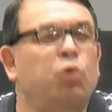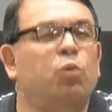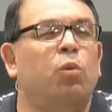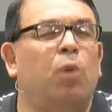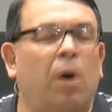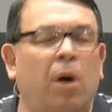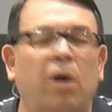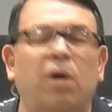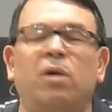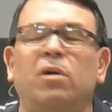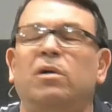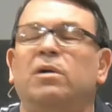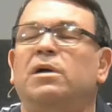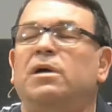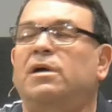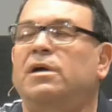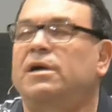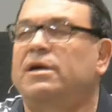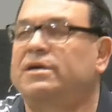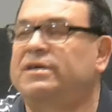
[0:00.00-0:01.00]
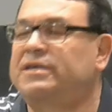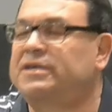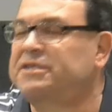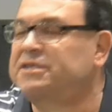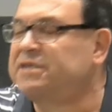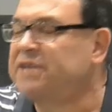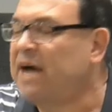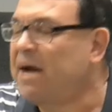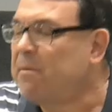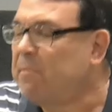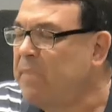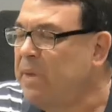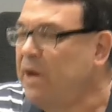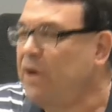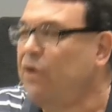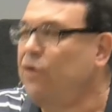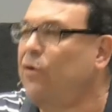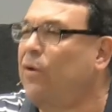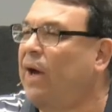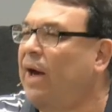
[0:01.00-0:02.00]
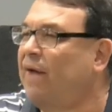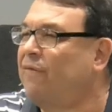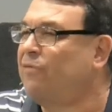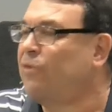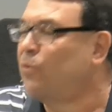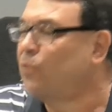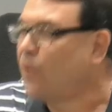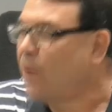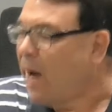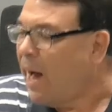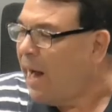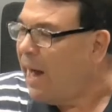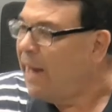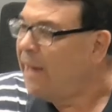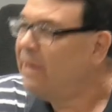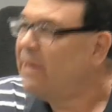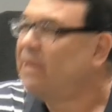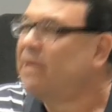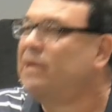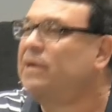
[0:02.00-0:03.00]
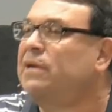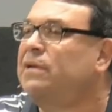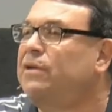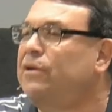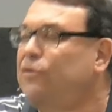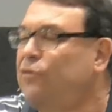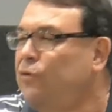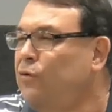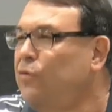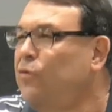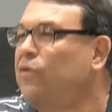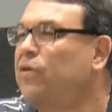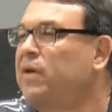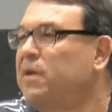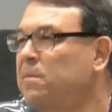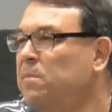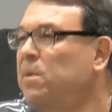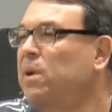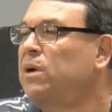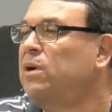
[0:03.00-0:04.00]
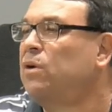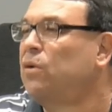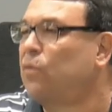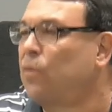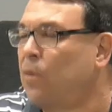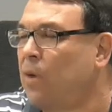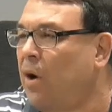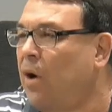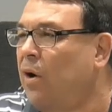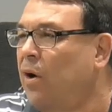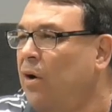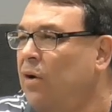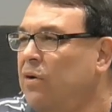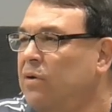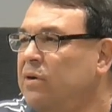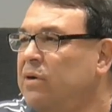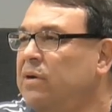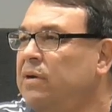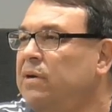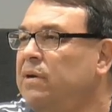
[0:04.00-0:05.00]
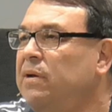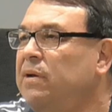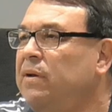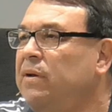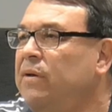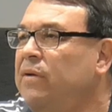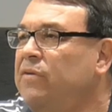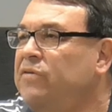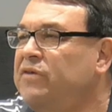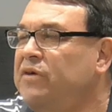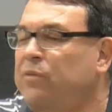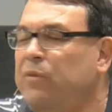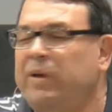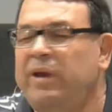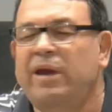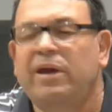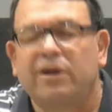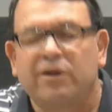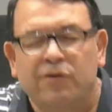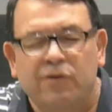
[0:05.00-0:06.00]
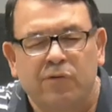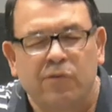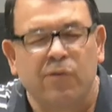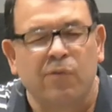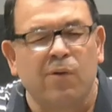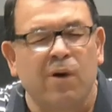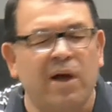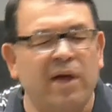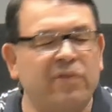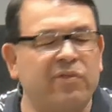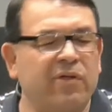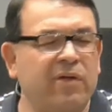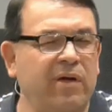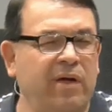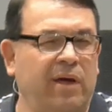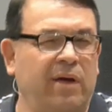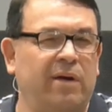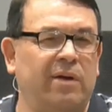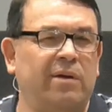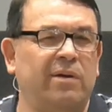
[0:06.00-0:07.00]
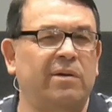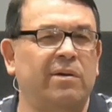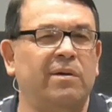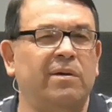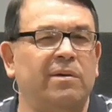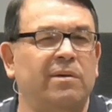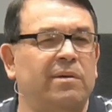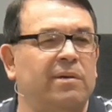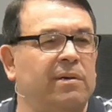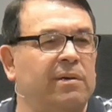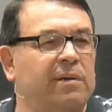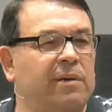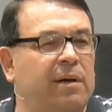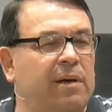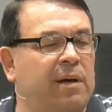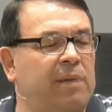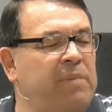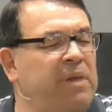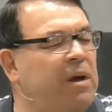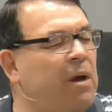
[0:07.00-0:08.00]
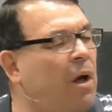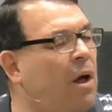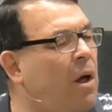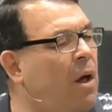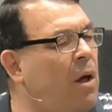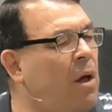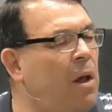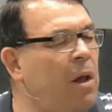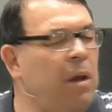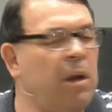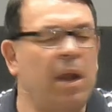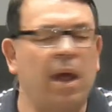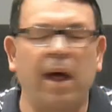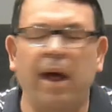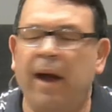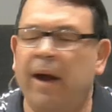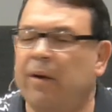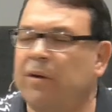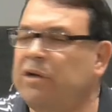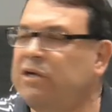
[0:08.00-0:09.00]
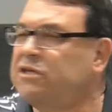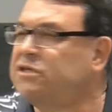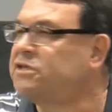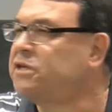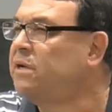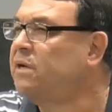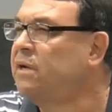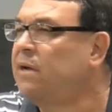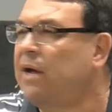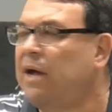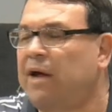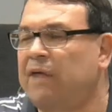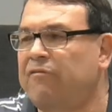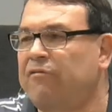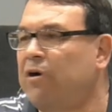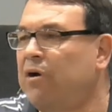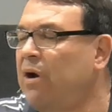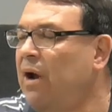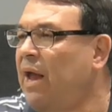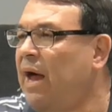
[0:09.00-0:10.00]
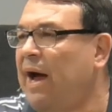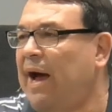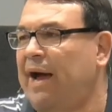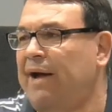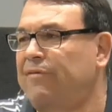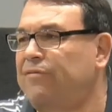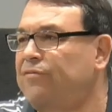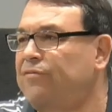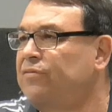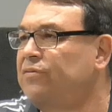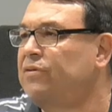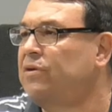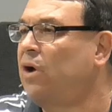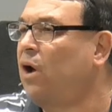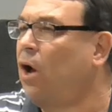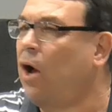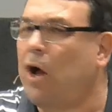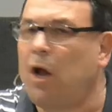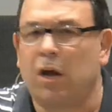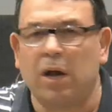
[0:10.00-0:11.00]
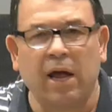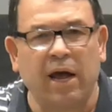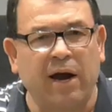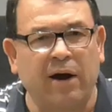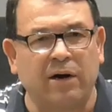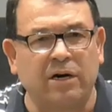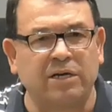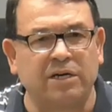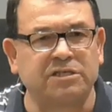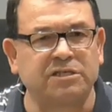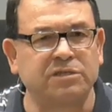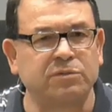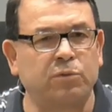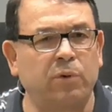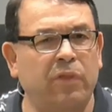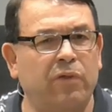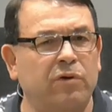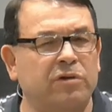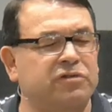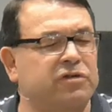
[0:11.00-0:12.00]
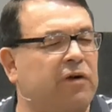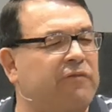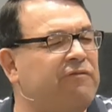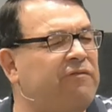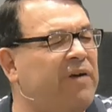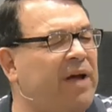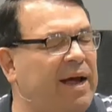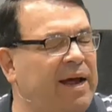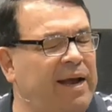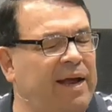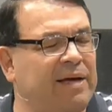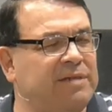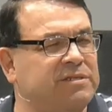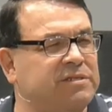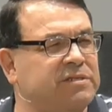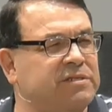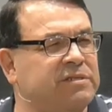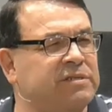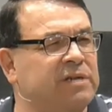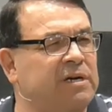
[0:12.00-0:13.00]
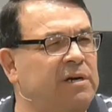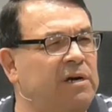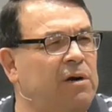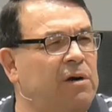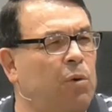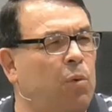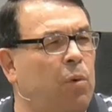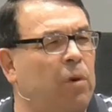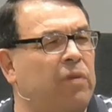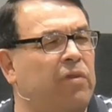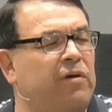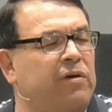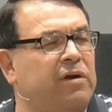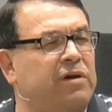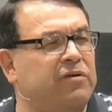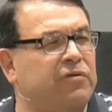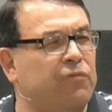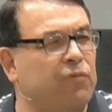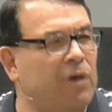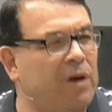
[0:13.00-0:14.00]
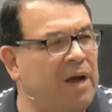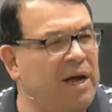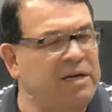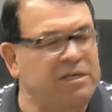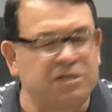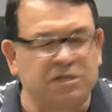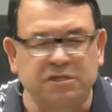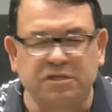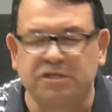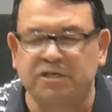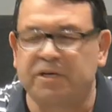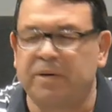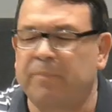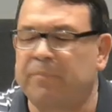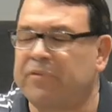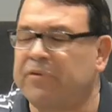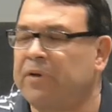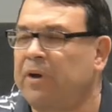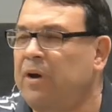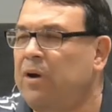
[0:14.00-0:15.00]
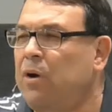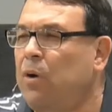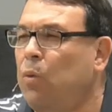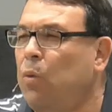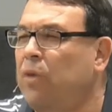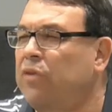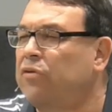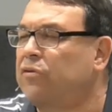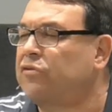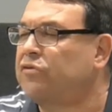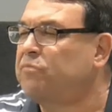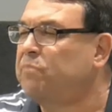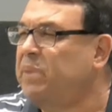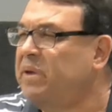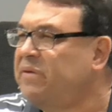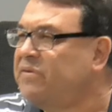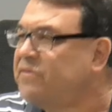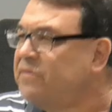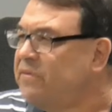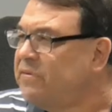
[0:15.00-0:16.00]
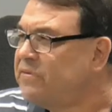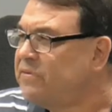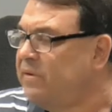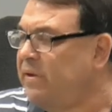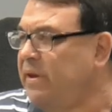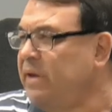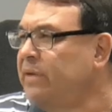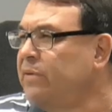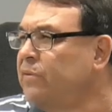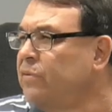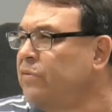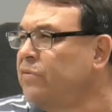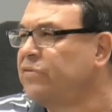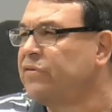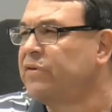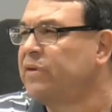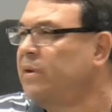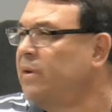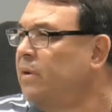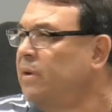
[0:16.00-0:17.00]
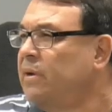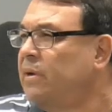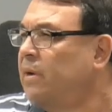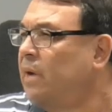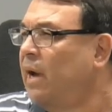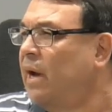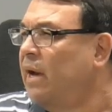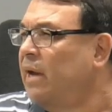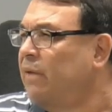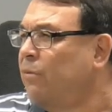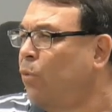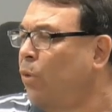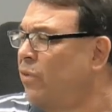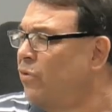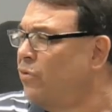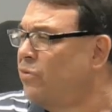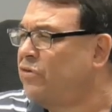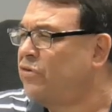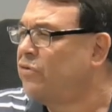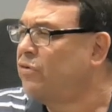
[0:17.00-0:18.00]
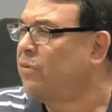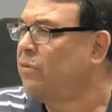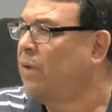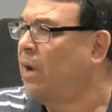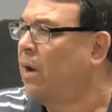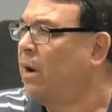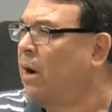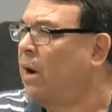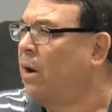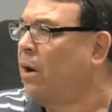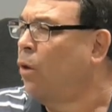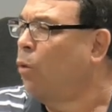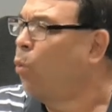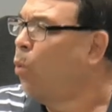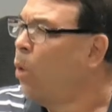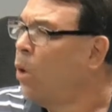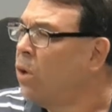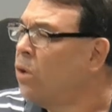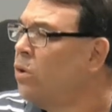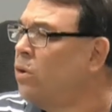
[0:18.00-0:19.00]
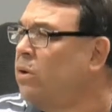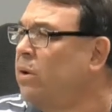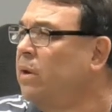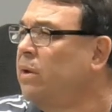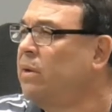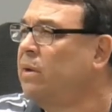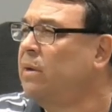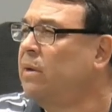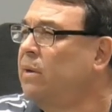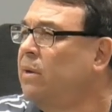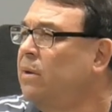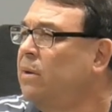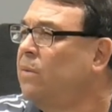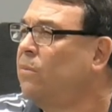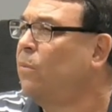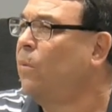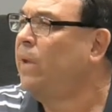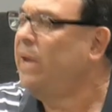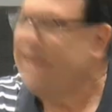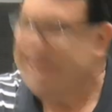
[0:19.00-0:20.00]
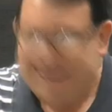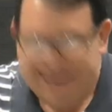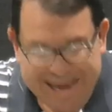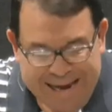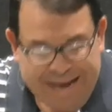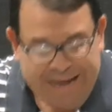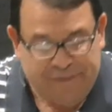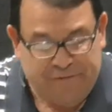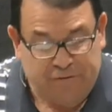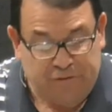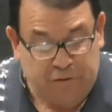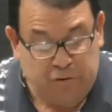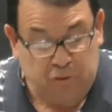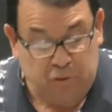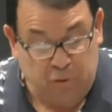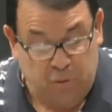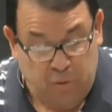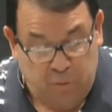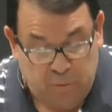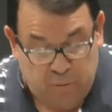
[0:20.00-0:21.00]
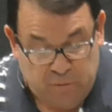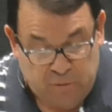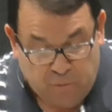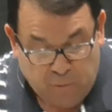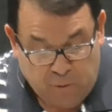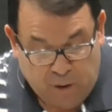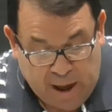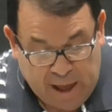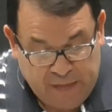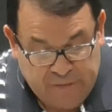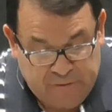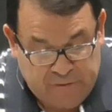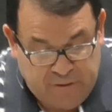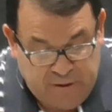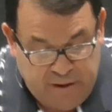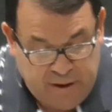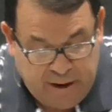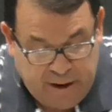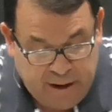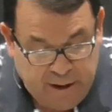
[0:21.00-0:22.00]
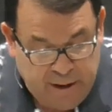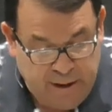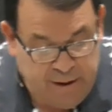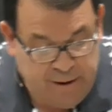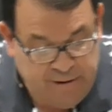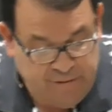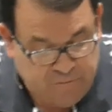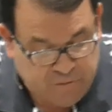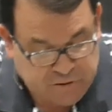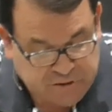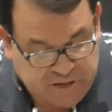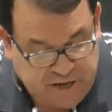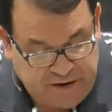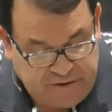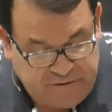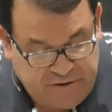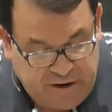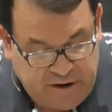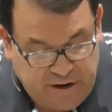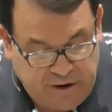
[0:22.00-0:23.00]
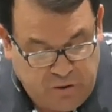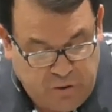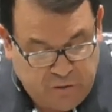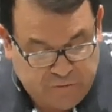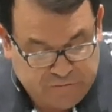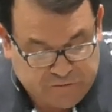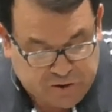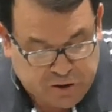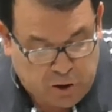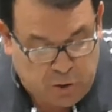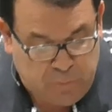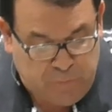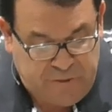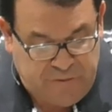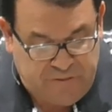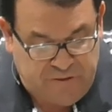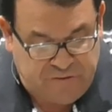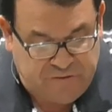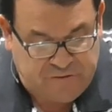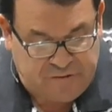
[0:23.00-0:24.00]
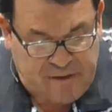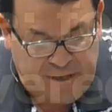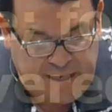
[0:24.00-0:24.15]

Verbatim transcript: wrong does not mean you have the right to do them wrong. See, we need to do the right thing. In all areas of our life, all areas, whether it's our finances, whether it's relationships, whether it's business deals, whether it's our word, we need to do the right thing. Verse 18, and you have shown me this day